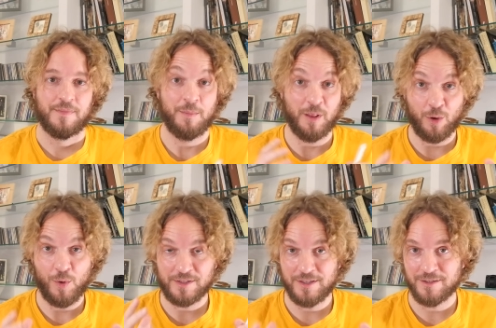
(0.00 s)
The Milky
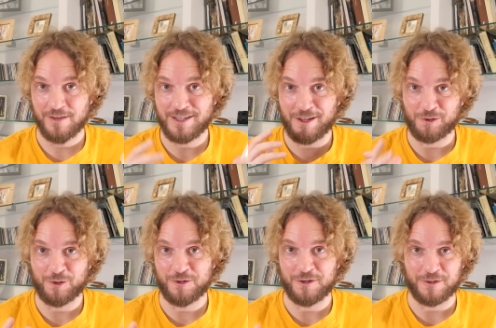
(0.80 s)
Way season is at the
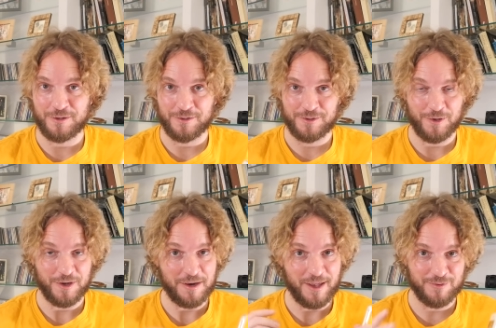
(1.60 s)
corner, so
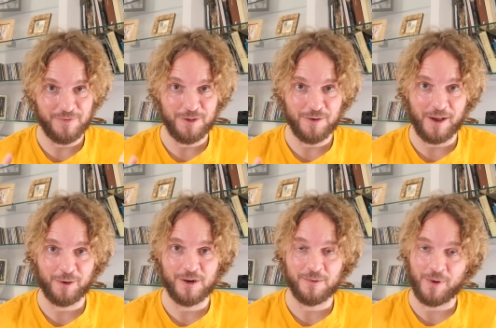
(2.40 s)
in next video I'm
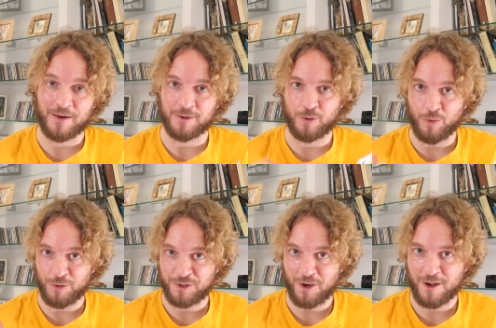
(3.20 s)
gonna plan a cool
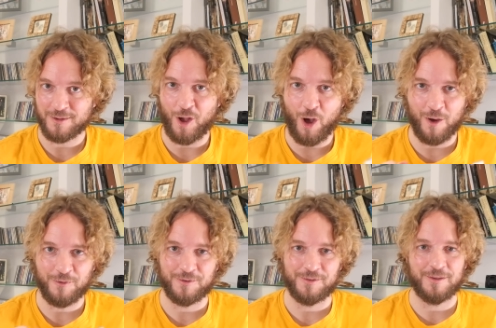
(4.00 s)
shot of
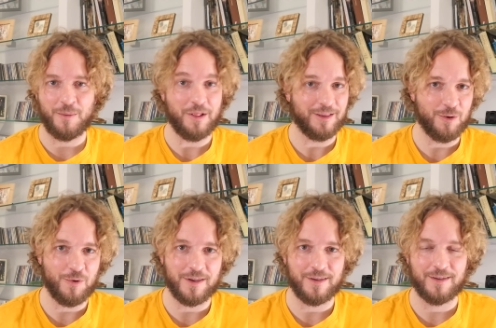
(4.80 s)
the Milky
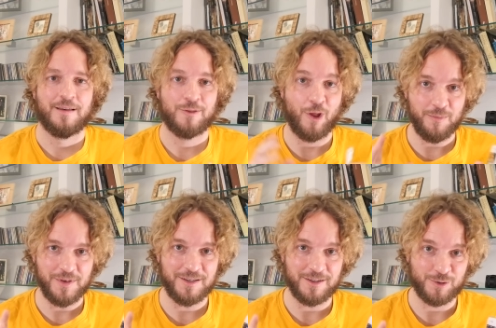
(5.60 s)
Way. Don't
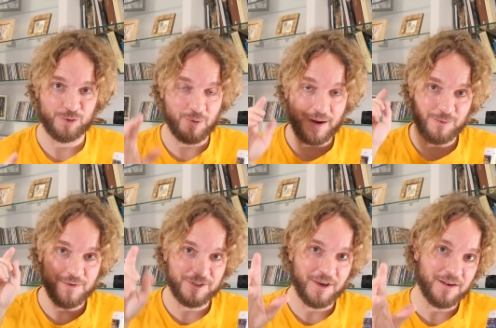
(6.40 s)
miss it, subscribe to
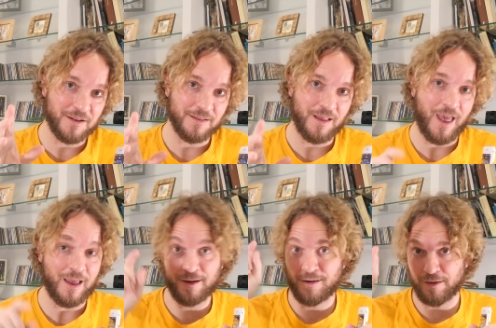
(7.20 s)
the channel
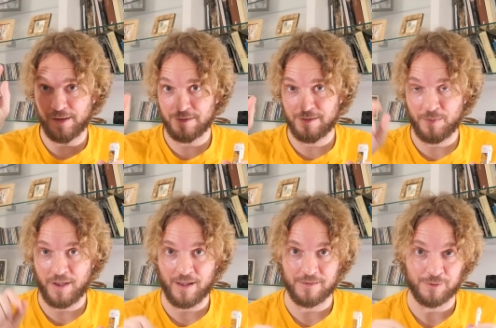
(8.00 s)
and click the
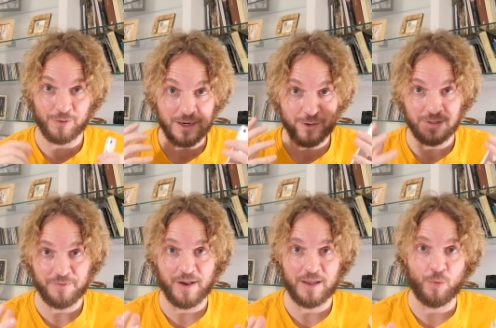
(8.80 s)
bell to get
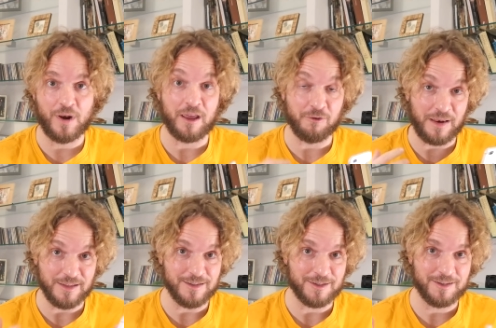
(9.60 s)
notified when I
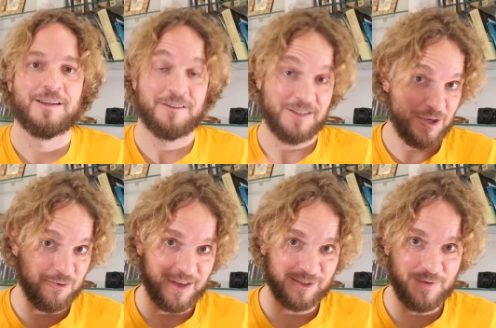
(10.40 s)
release it. See you
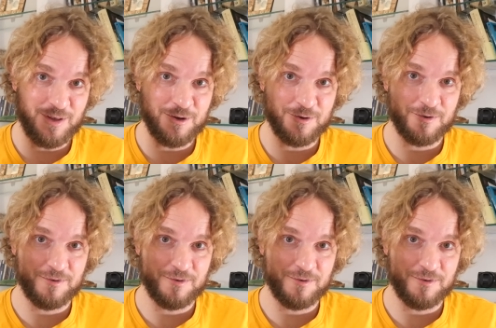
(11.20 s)
next video,